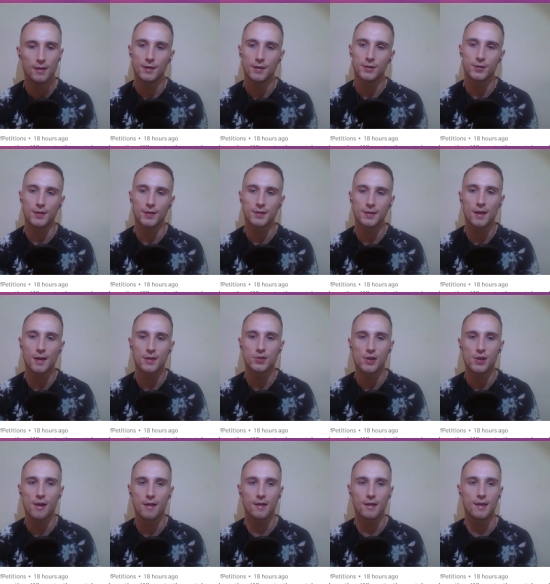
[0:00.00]
So I started
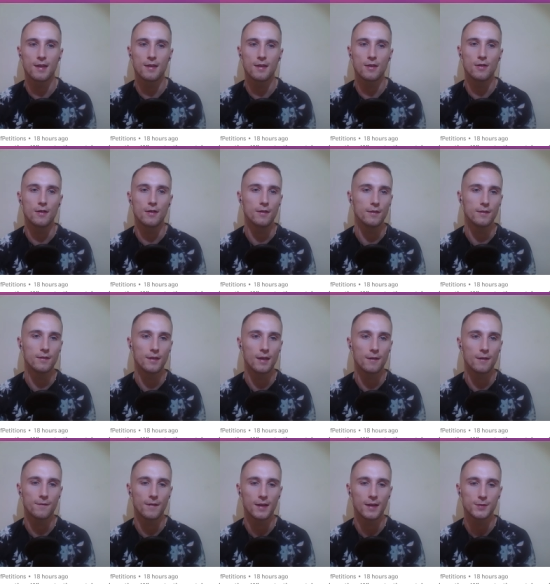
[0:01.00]
sharing it on that
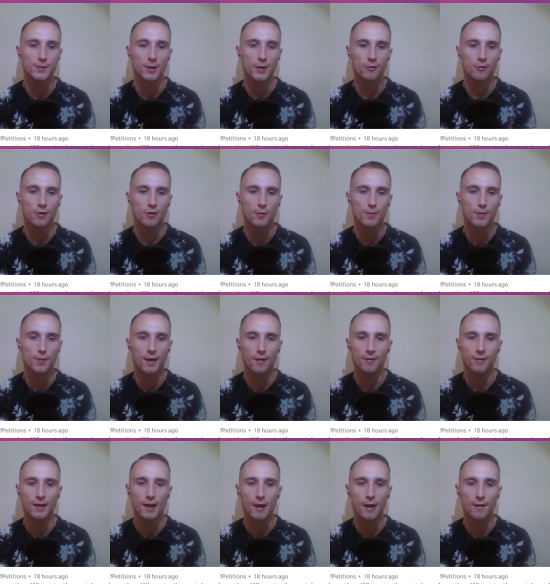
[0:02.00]
Facebook group
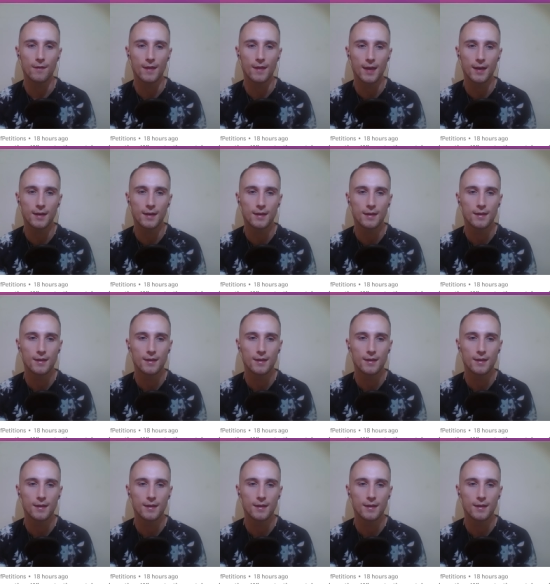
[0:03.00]
every now and then.